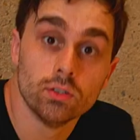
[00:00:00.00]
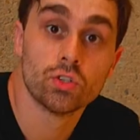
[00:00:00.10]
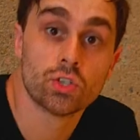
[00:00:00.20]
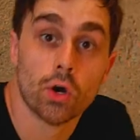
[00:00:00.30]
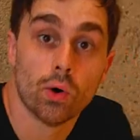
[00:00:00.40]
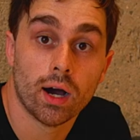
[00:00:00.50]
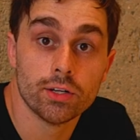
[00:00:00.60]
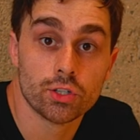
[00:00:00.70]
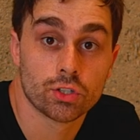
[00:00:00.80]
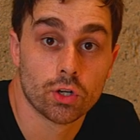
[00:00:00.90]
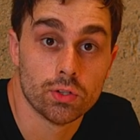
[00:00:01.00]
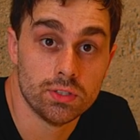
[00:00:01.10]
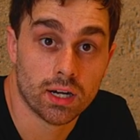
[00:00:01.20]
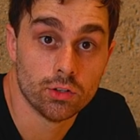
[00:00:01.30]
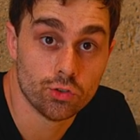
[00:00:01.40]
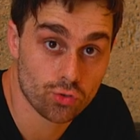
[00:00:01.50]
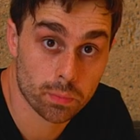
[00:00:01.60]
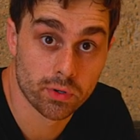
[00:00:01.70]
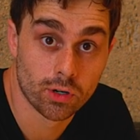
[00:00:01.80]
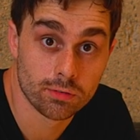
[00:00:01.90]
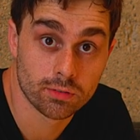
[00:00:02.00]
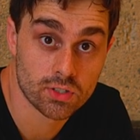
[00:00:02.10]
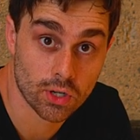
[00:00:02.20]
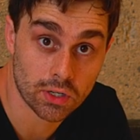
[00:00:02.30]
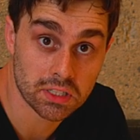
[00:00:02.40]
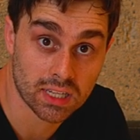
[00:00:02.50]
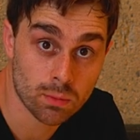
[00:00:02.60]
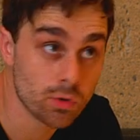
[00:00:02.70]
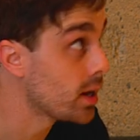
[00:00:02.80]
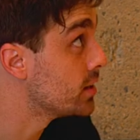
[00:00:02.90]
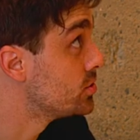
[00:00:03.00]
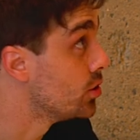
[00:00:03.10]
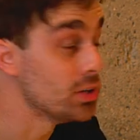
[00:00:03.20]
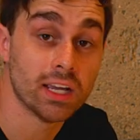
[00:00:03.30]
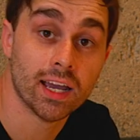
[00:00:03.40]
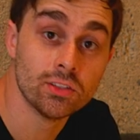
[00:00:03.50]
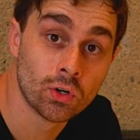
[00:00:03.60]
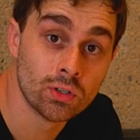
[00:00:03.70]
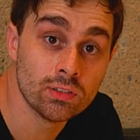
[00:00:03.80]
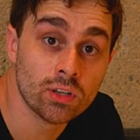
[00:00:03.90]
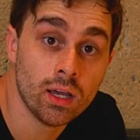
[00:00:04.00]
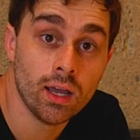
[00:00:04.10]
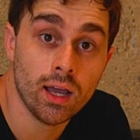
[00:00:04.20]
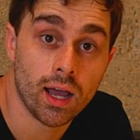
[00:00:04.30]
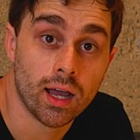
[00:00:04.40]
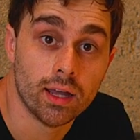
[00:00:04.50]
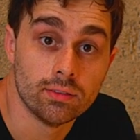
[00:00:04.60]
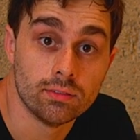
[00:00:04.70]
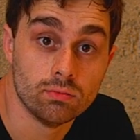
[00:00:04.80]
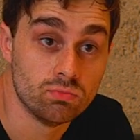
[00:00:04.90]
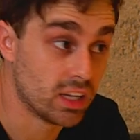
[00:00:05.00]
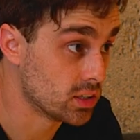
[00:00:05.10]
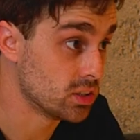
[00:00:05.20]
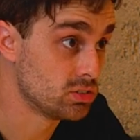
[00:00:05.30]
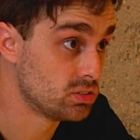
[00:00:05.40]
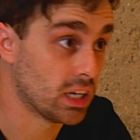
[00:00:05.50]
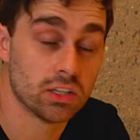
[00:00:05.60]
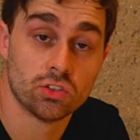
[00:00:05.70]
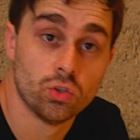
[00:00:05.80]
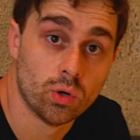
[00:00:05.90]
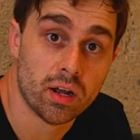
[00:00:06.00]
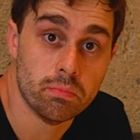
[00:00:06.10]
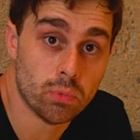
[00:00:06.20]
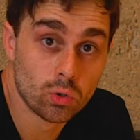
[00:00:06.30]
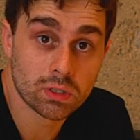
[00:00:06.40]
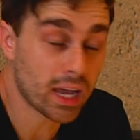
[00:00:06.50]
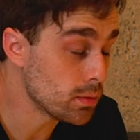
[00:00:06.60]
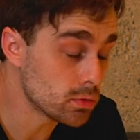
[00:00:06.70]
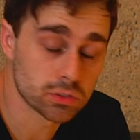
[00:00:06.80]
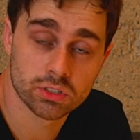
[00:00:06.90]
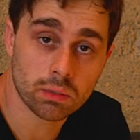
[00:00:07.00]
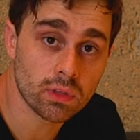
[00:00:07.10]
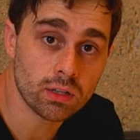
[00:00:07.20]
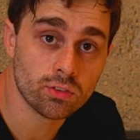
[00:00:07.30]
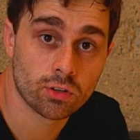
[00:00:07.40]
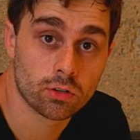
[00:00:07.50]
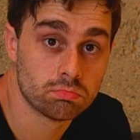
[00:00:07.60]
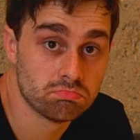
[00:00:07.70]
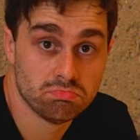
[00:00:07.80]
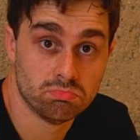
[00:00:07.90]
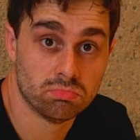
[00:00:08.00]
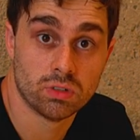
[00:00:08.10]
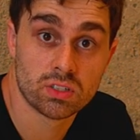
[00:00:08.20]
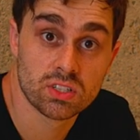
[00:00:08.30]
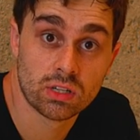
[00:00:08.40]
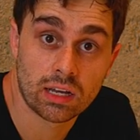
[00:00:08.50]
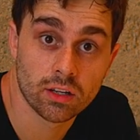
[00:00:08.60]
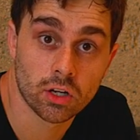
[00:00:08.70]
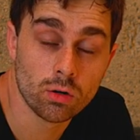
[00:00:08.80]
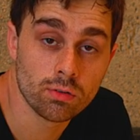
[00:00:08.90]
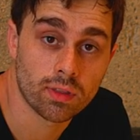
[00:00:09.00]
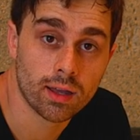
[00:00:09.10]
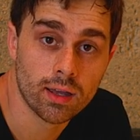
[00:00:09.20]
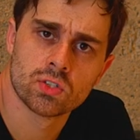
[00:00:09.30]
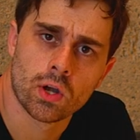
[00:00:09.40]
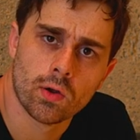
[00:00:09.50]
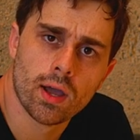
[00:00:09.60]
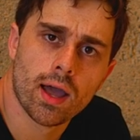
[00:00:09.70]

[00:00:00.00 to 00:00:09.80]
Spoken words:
So I just got done dropping off the Sony camera at Sony headquarters, and they're gonna take it to a ball game or something, so let's see how they go with that. So